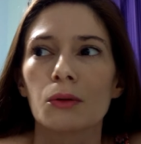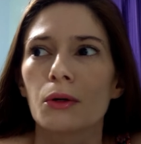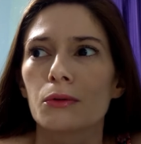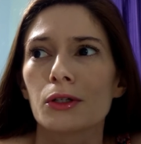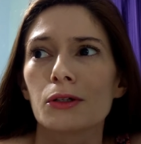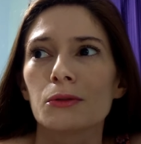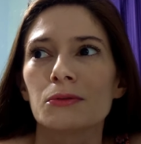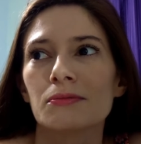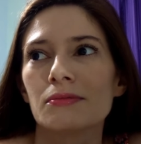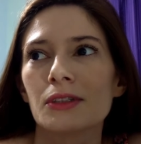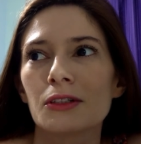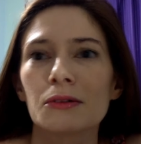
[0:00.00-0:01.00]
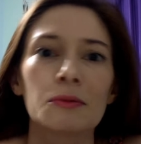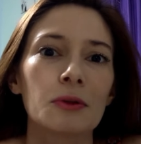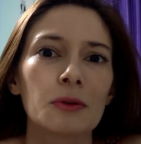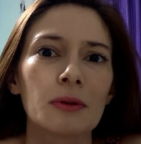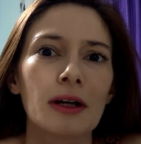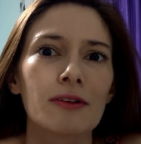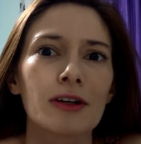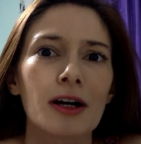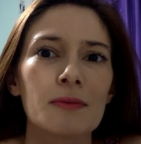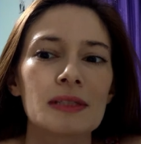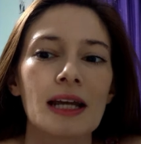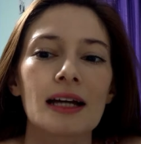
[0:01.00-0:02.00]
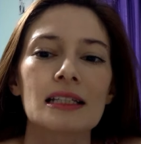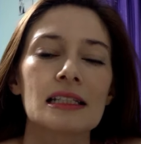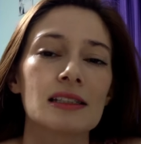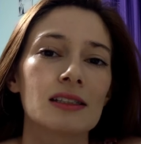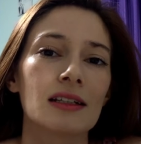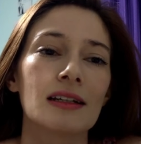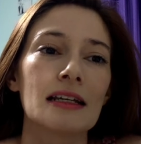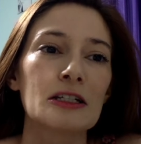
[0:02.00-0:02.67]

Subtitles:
Whatever comes next. It's an intermediate